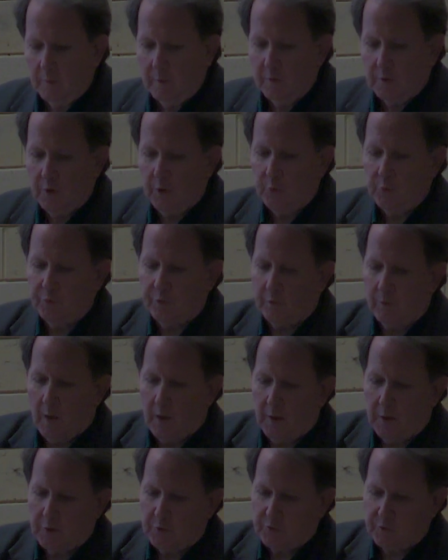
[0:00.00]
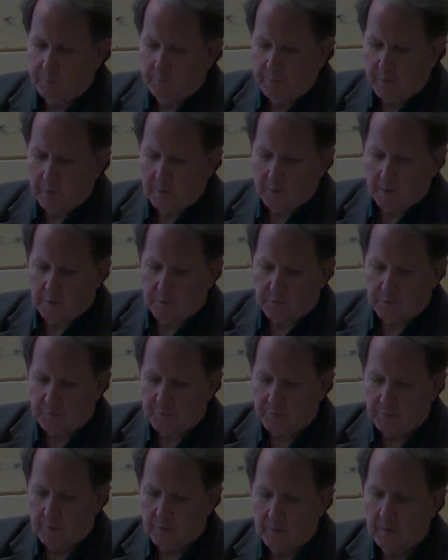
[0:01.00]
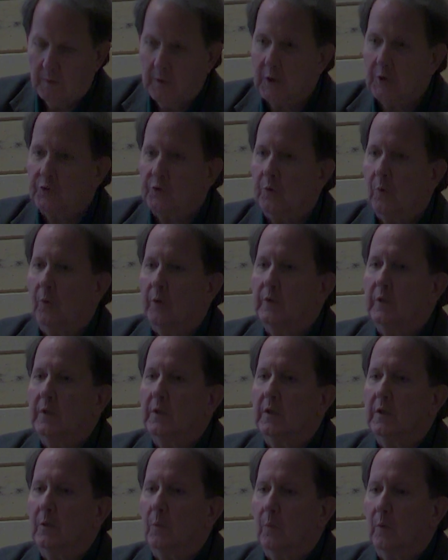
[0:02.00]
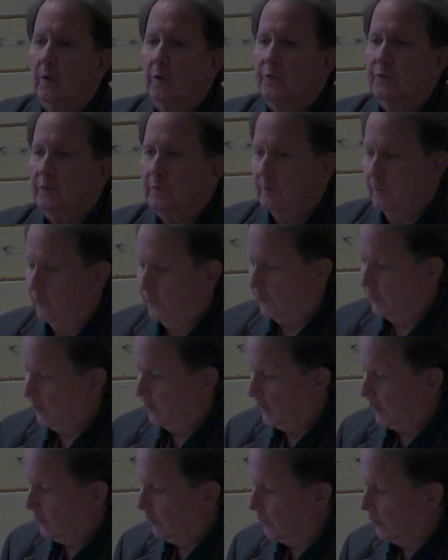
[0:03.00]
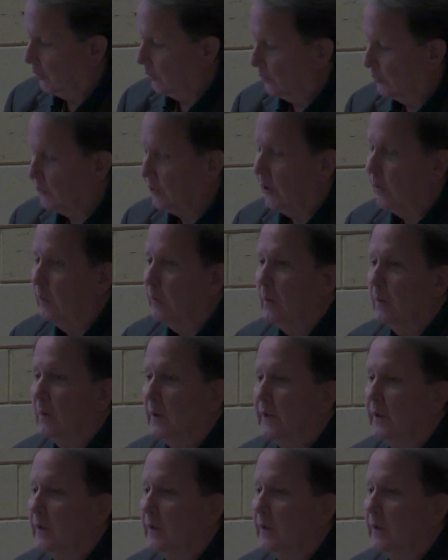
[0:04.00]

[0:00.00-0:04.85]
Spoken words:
close your eyes, because it's going to get worse. We're going to go totally